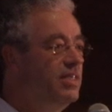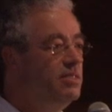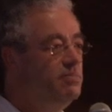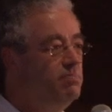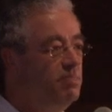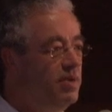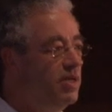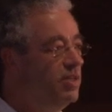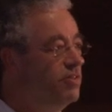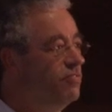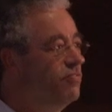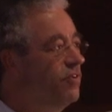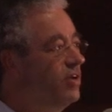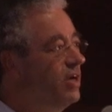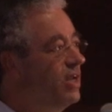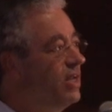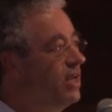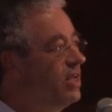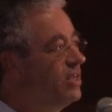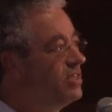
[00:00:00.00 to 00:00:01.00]
is built
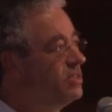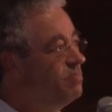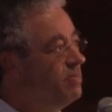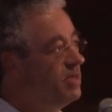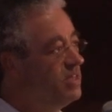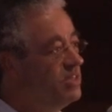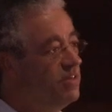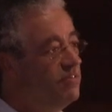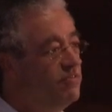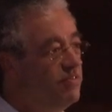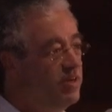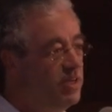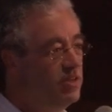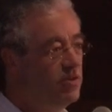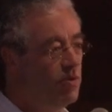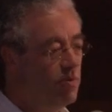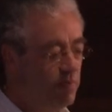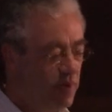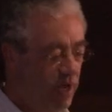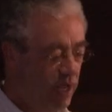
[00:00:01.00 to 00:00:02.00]
for a specific
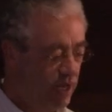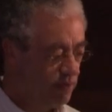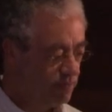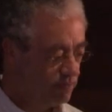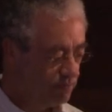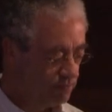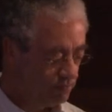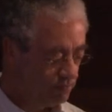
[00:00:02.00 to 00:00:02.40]
domain.